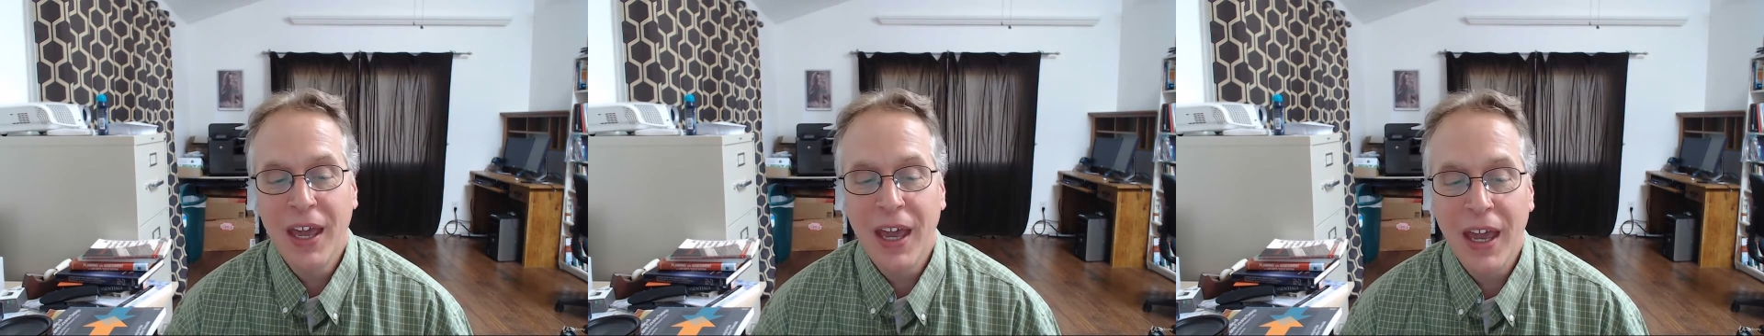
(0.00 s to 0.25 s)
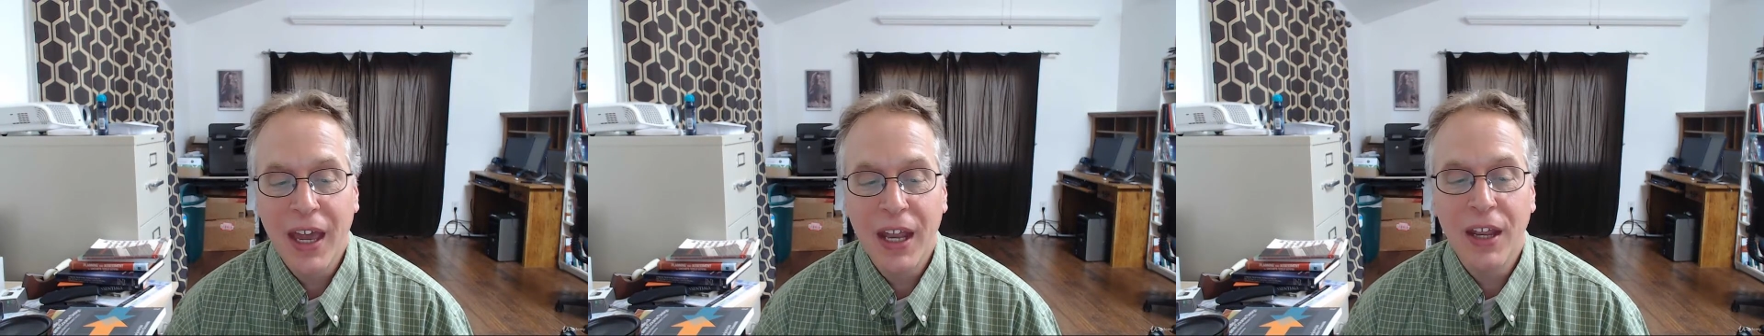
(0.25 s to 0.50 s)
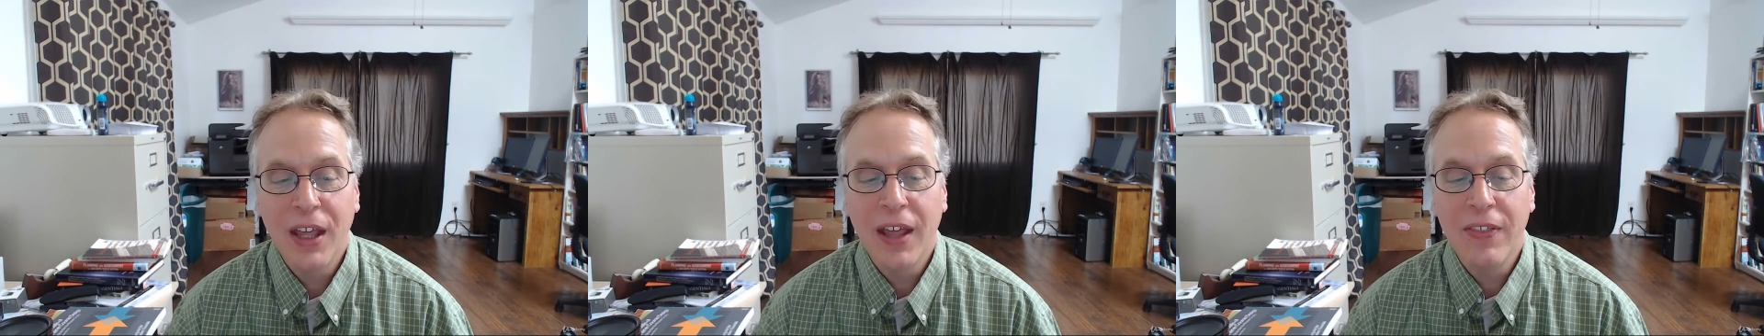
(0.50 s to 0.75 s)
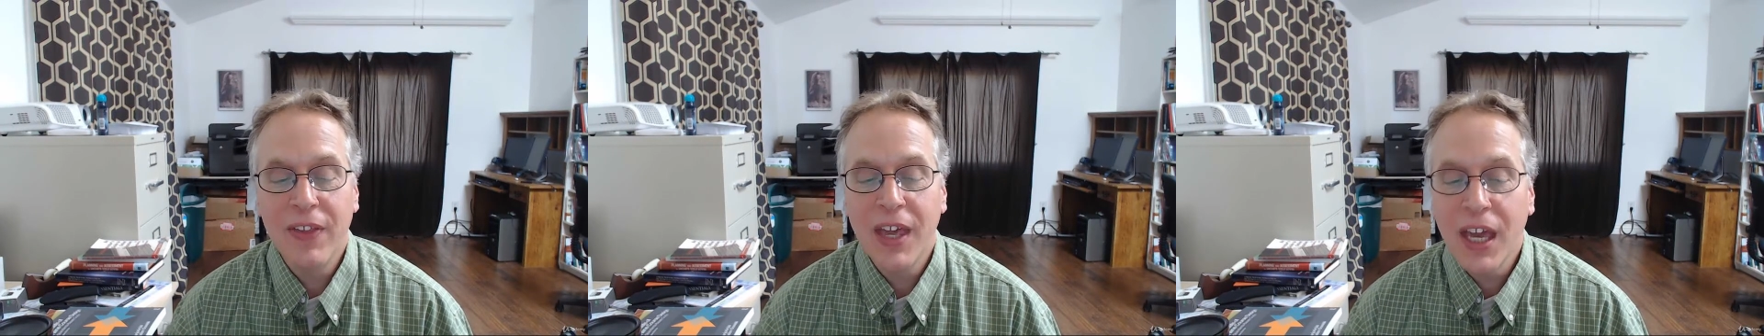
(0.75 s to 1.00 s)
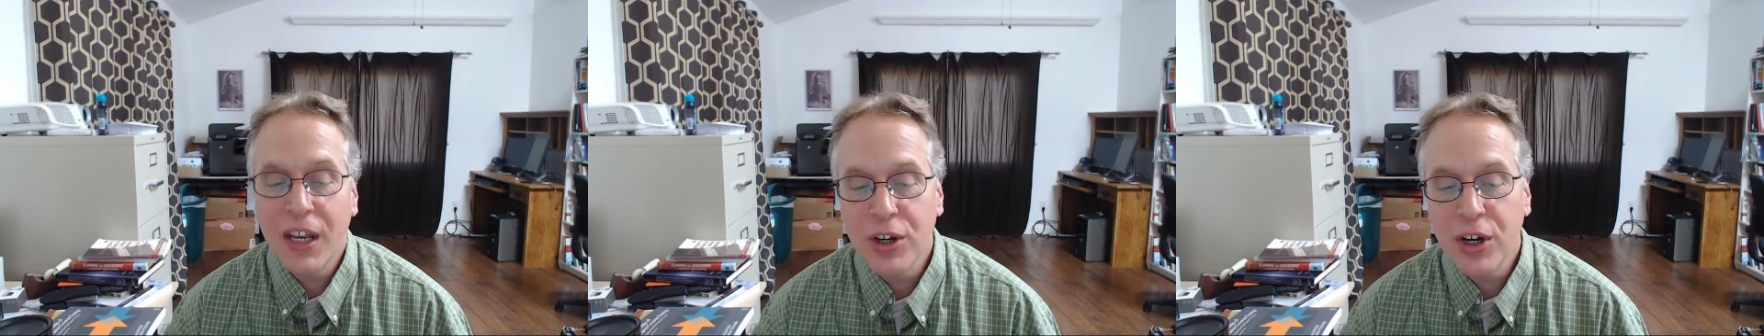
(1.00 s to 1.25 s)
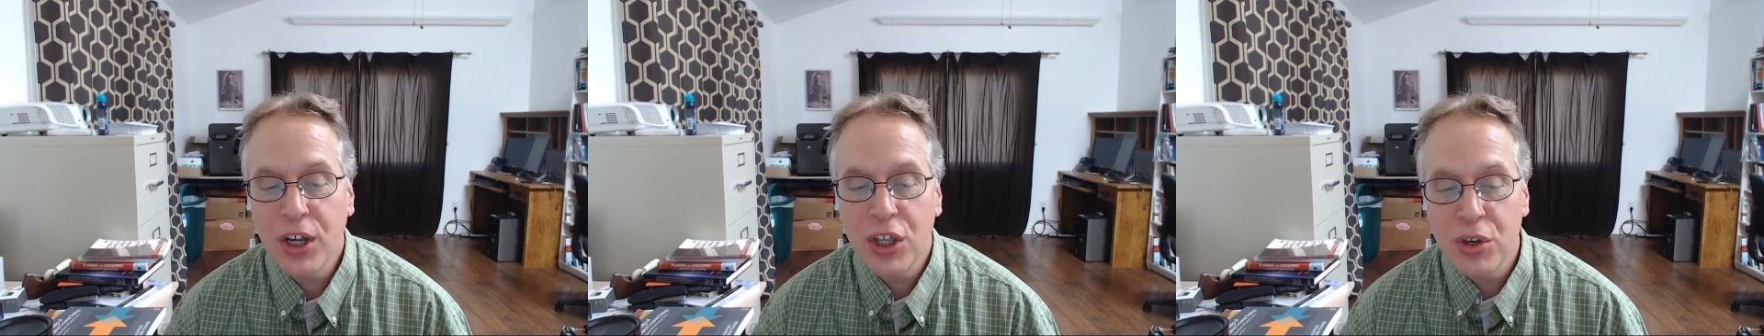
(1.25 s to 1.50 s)
And in the end, you're
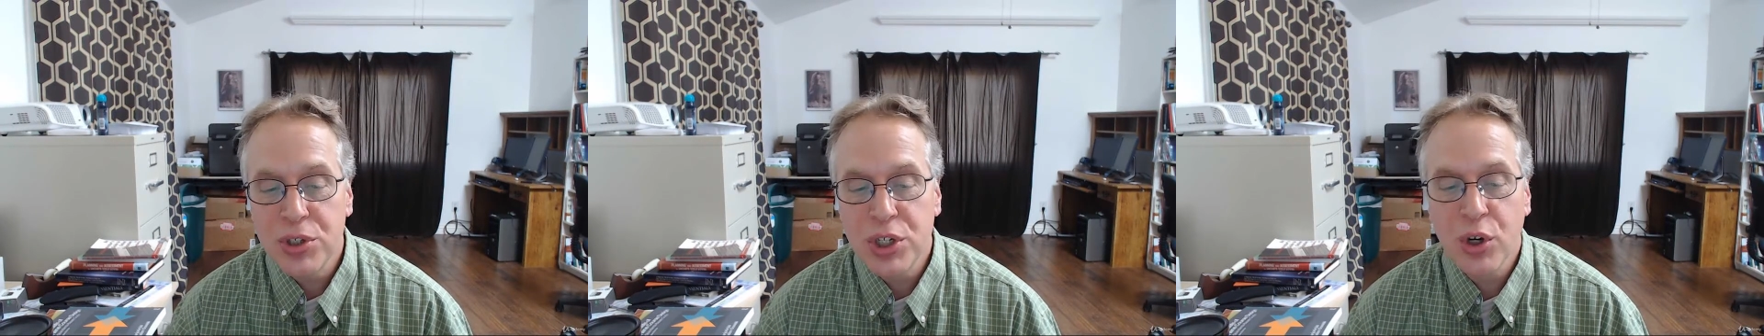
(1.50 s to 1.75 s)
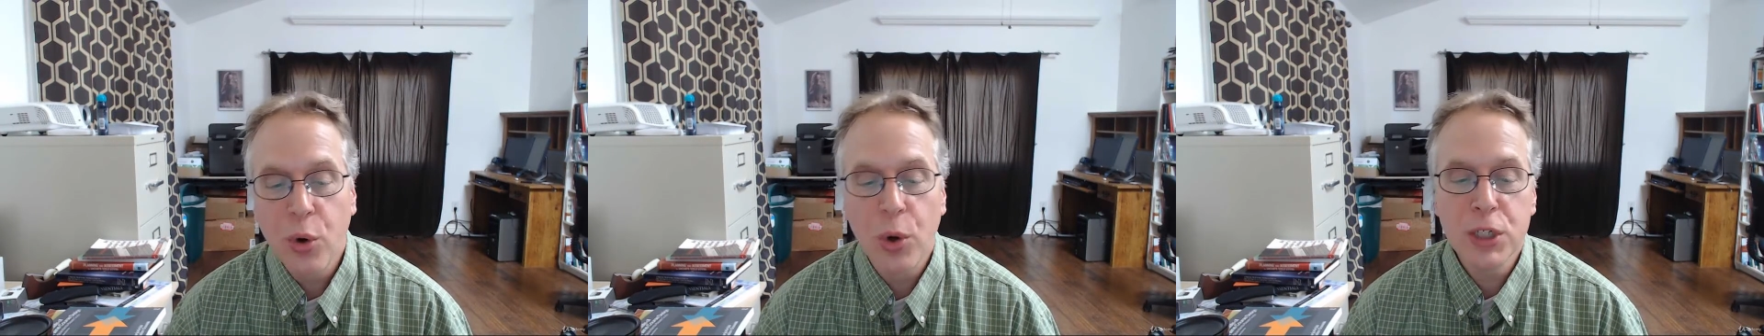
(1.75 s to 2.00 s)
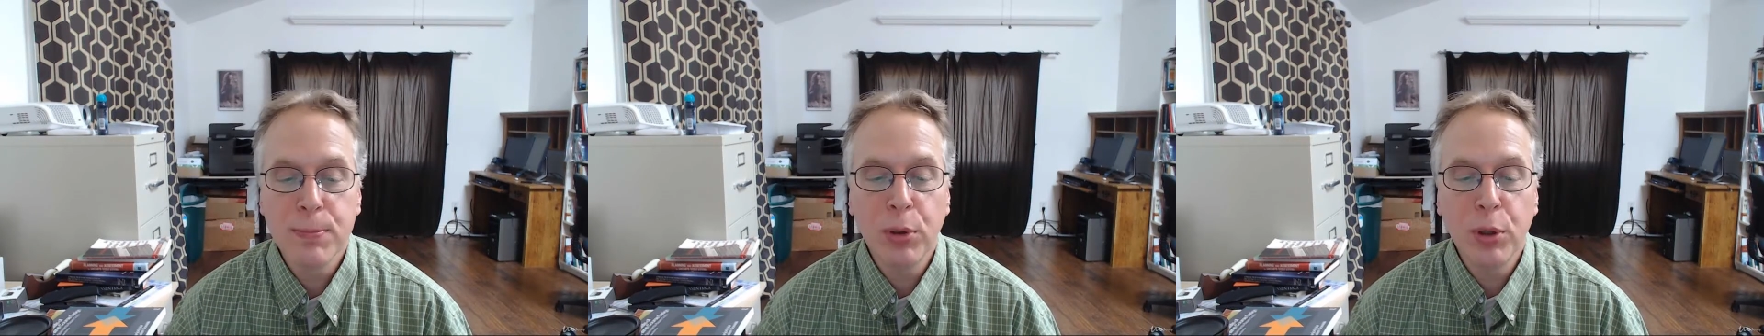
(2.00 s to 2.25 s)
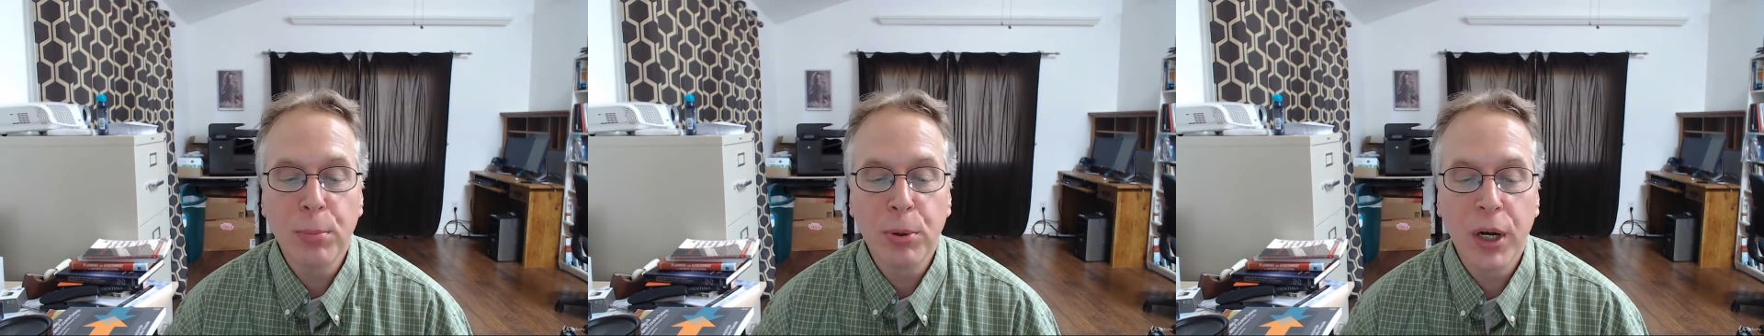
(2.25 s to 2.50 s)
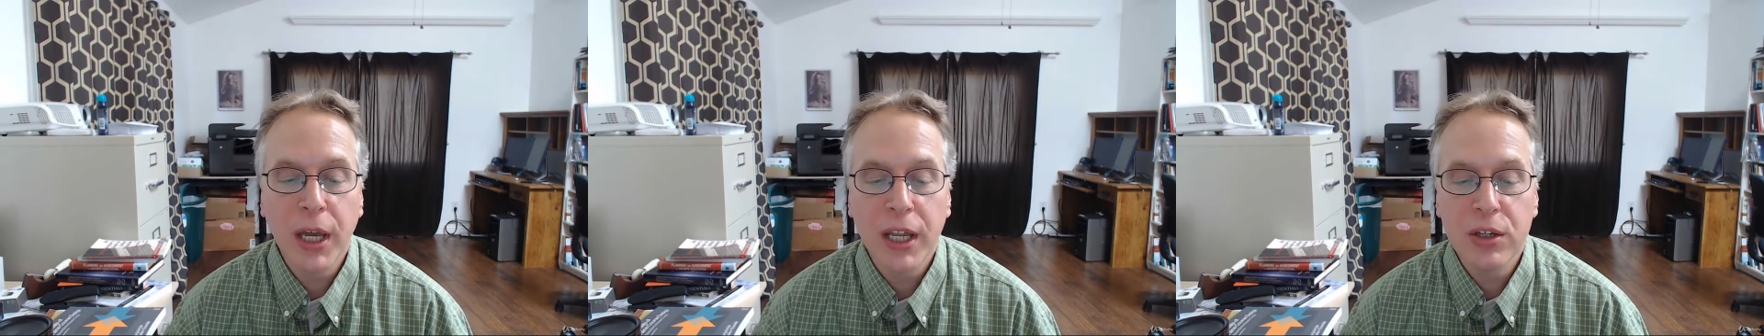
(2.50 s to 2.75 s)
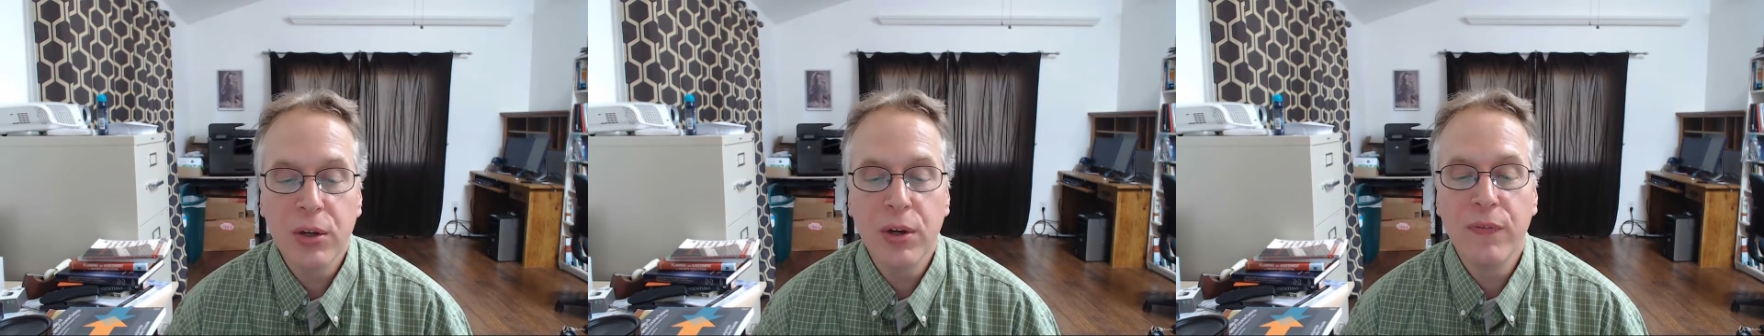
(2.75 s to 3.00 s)
going to use your course blueprint
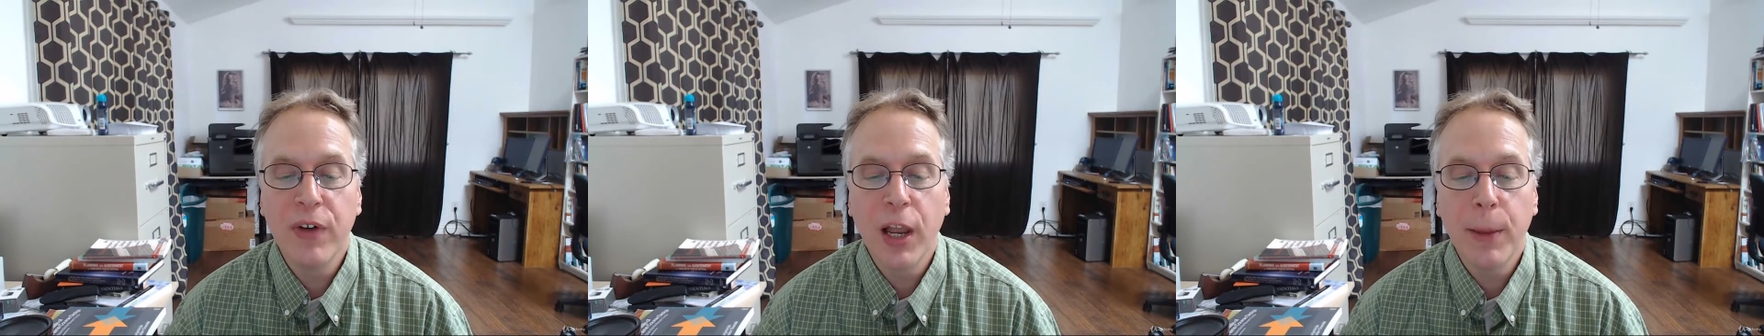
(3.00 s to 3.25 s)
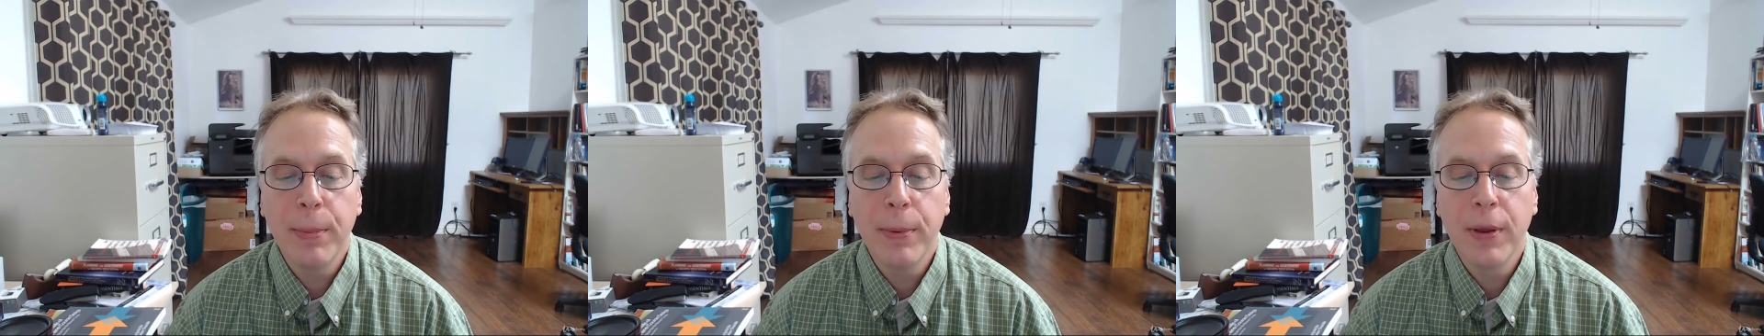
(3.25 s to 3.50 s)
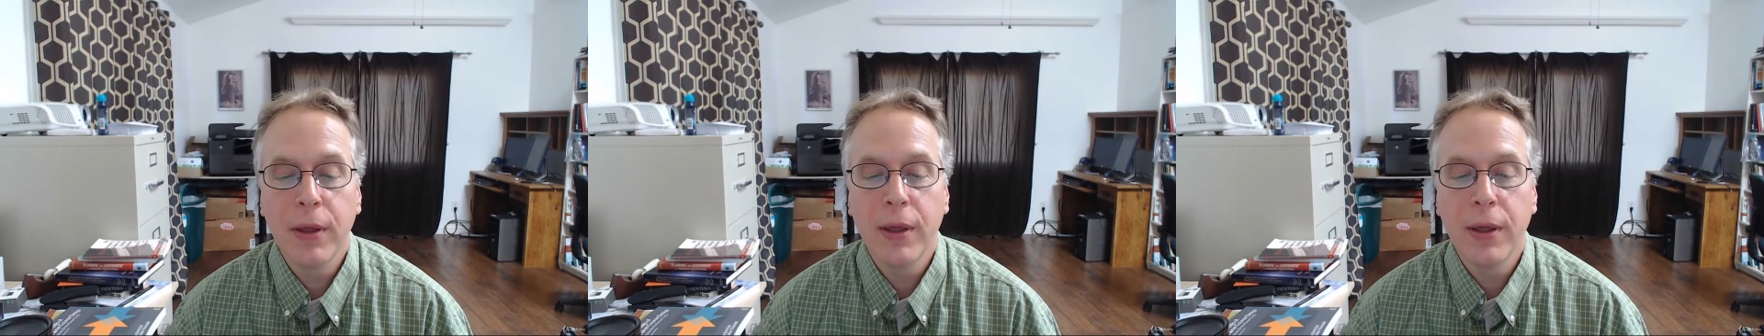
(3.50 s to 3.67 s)
to develop